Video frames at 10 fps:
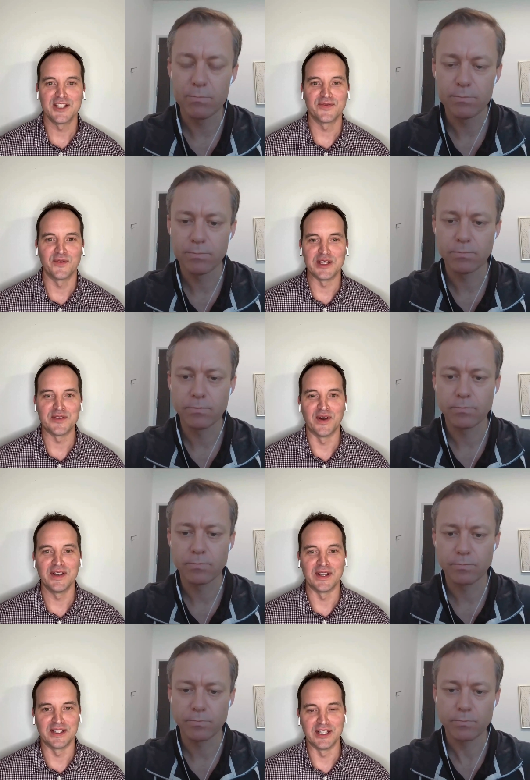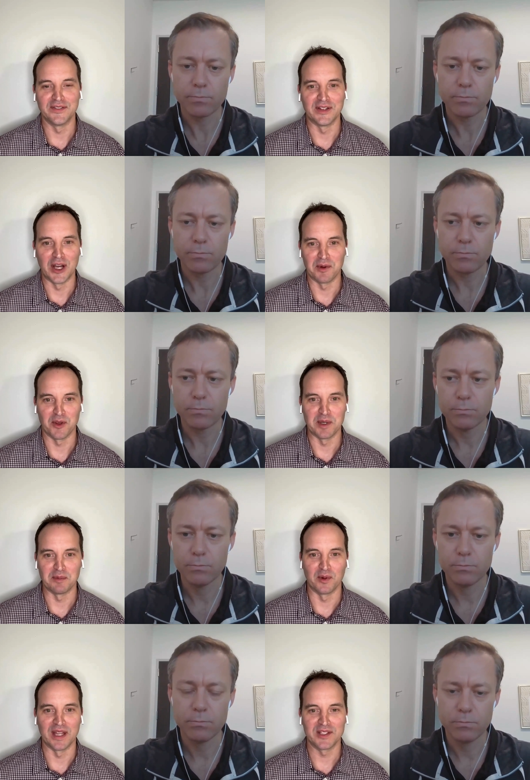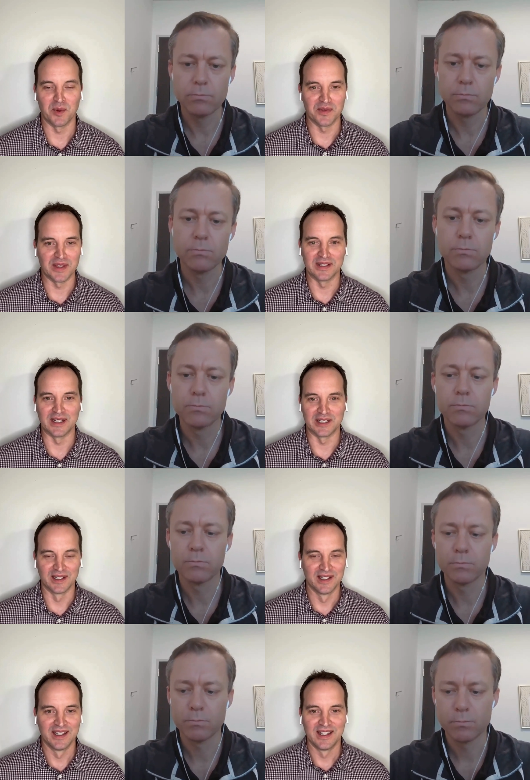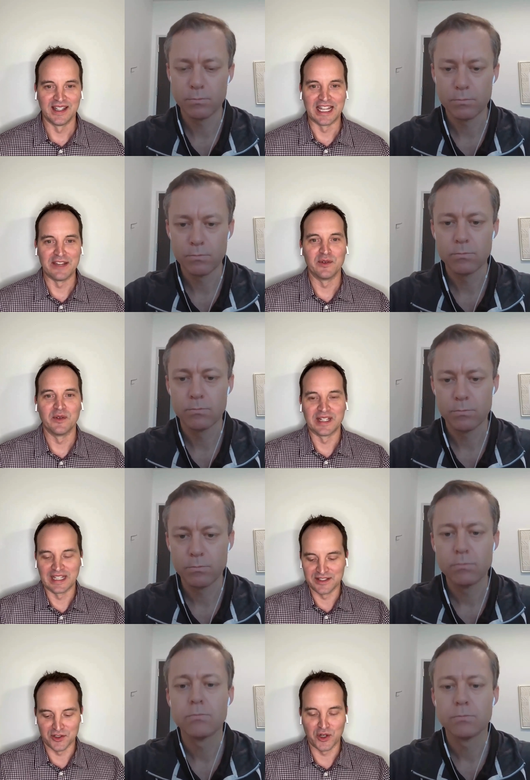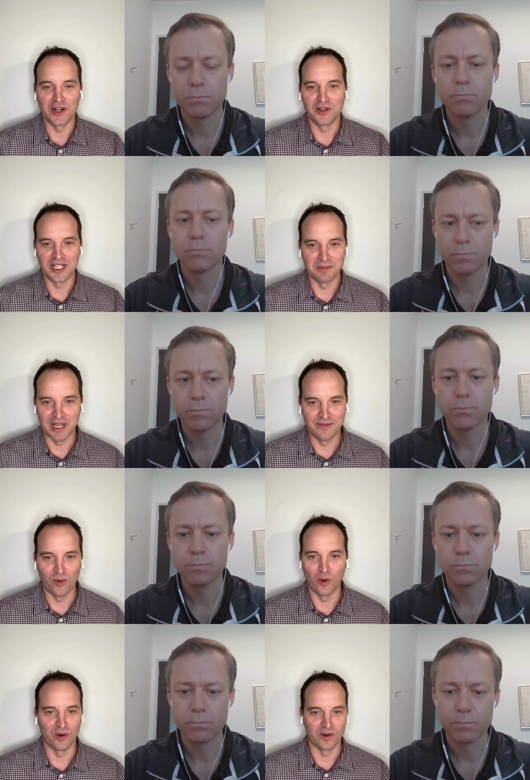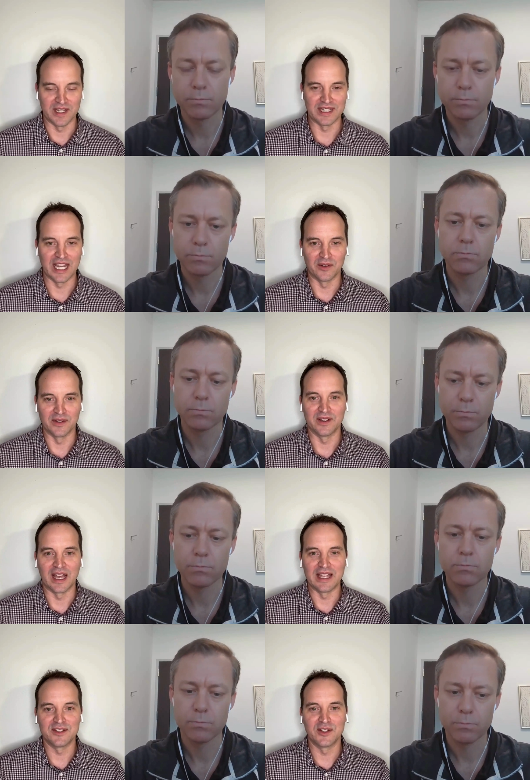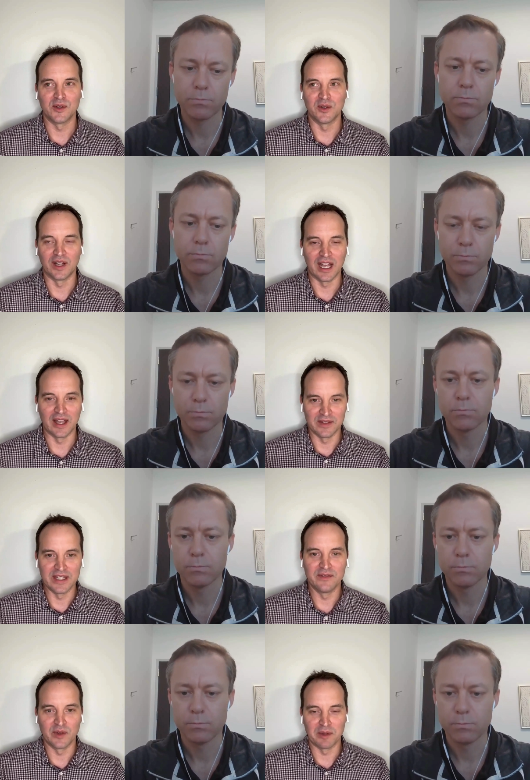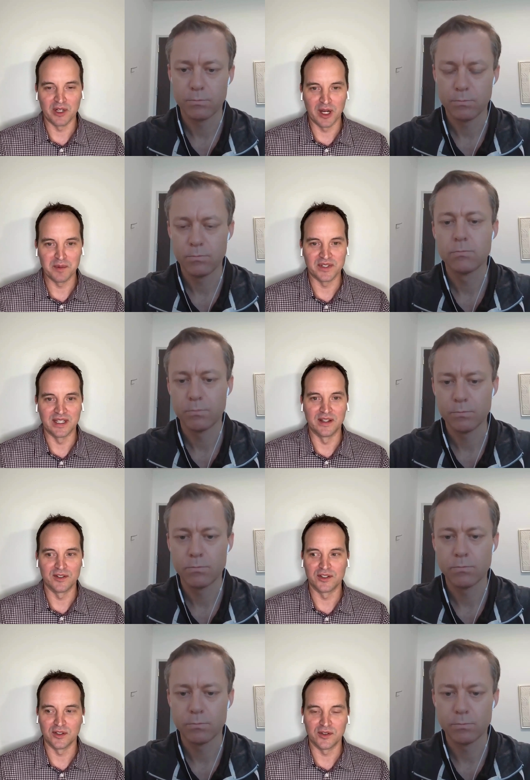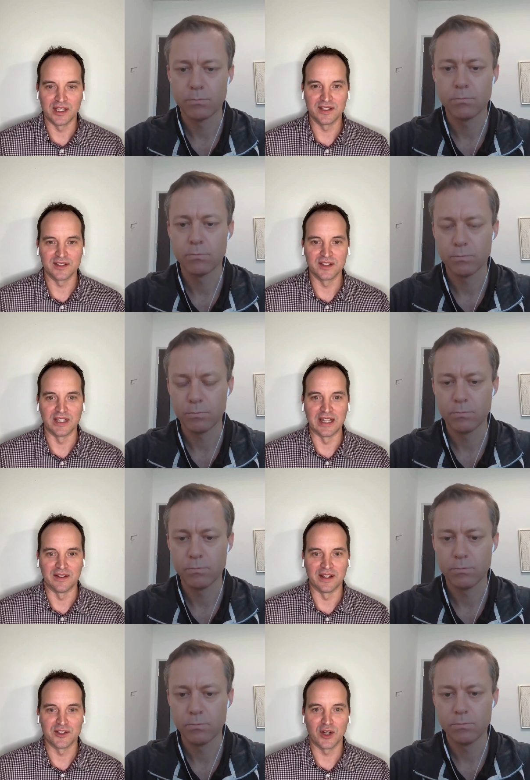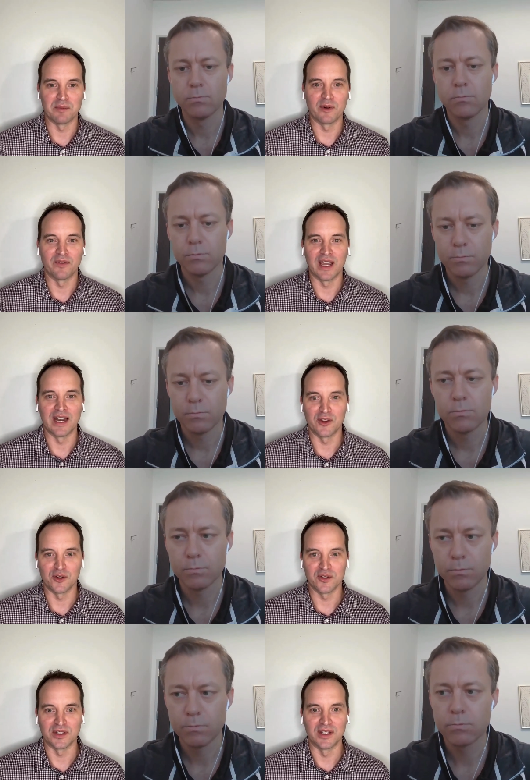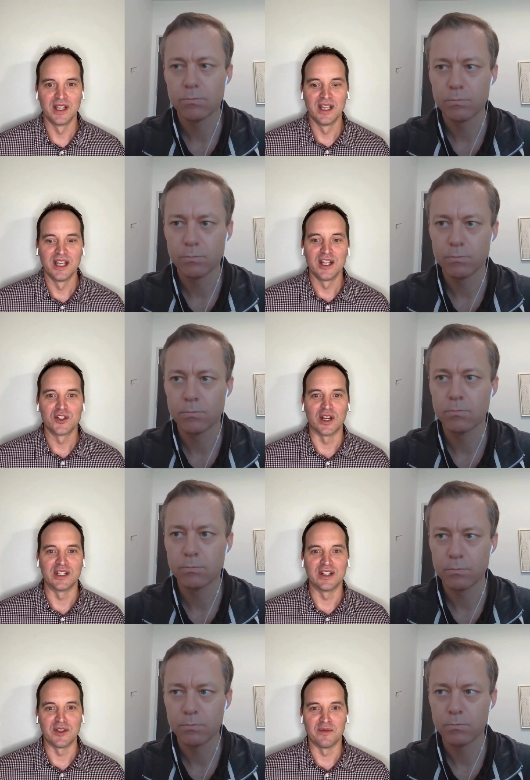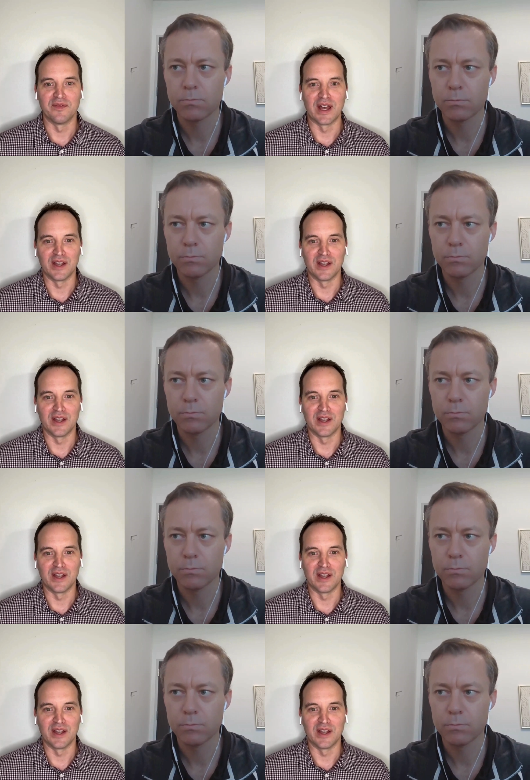Speaker 1: it's it's fun to give and help other people. That's one thing. Like even like as a trainer getting paid for it or an accountant, I still, I, even when I'm compensated, there's still things I try and provide others and try and give them